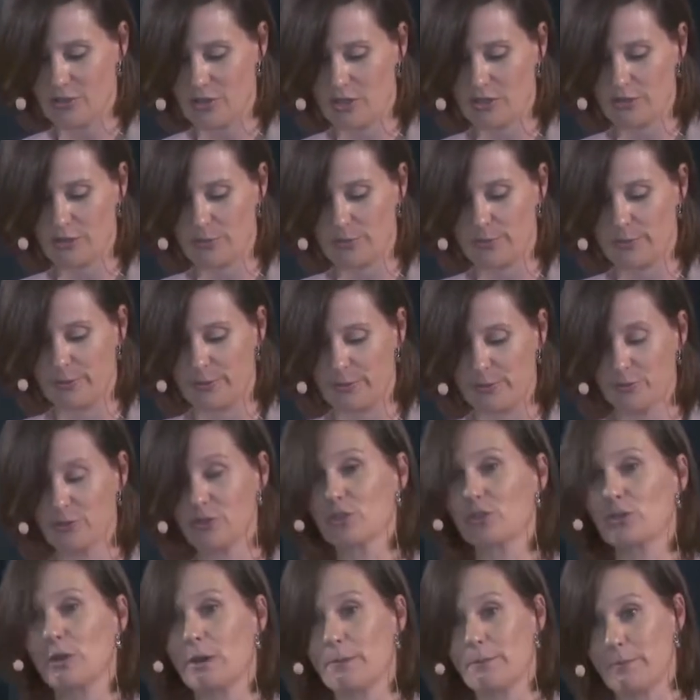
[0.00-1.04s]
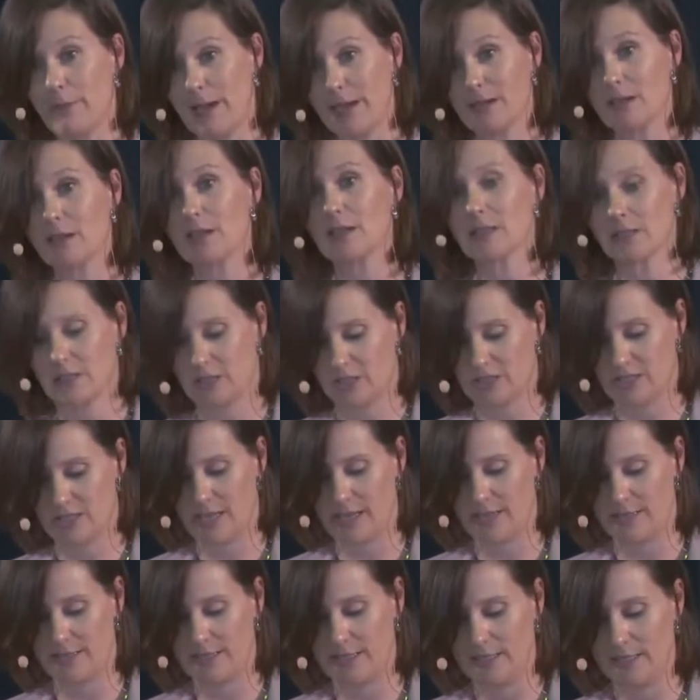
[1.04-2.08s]
contribute to a better
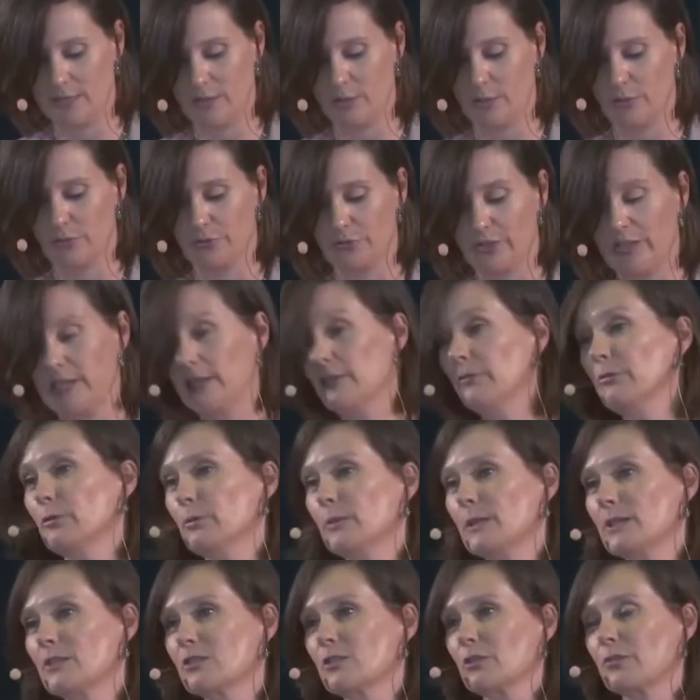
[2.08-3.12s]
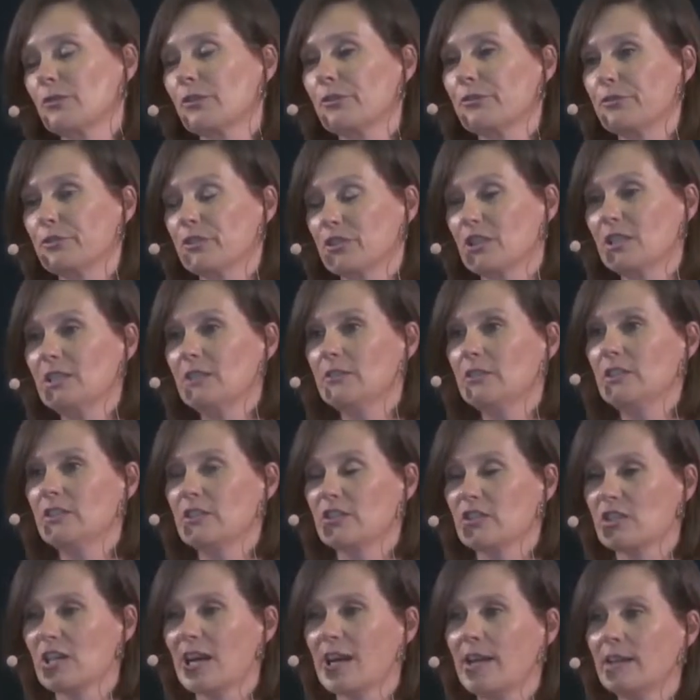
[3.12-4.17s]
understanding of the influence of the facility
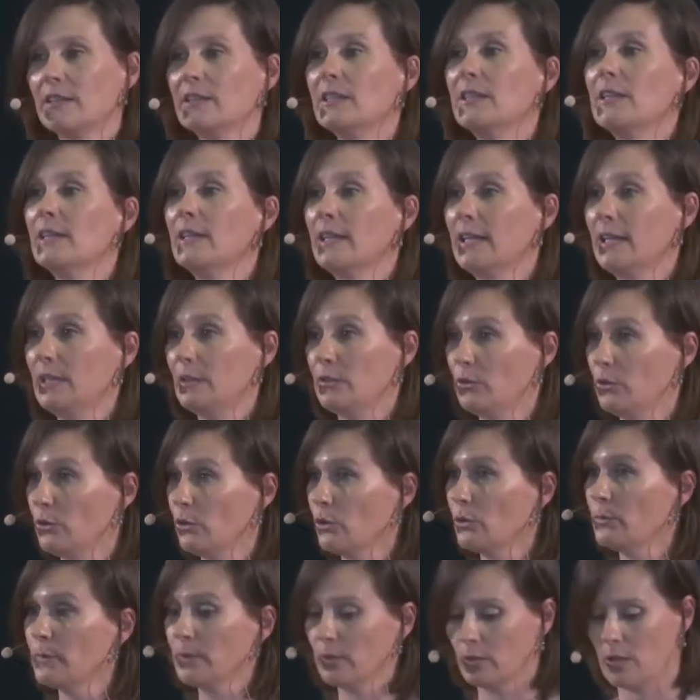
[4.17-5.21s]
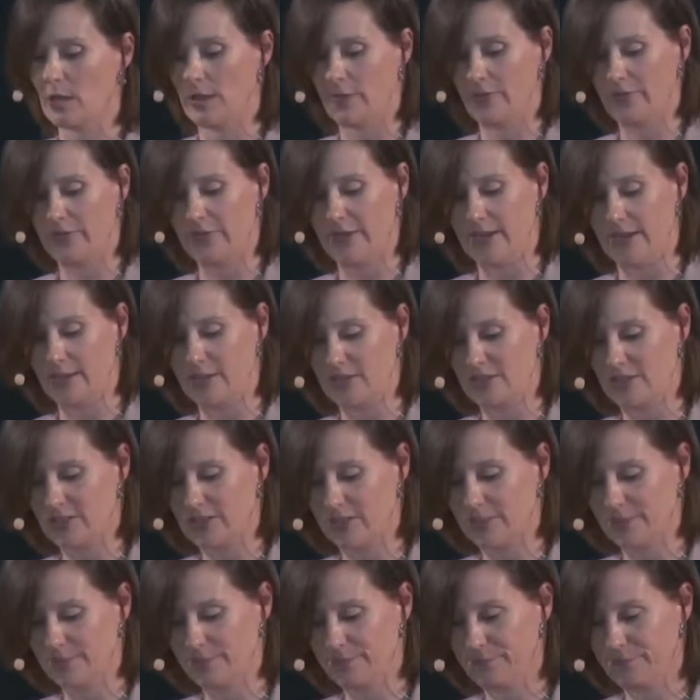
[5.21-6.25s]
design in an urban context.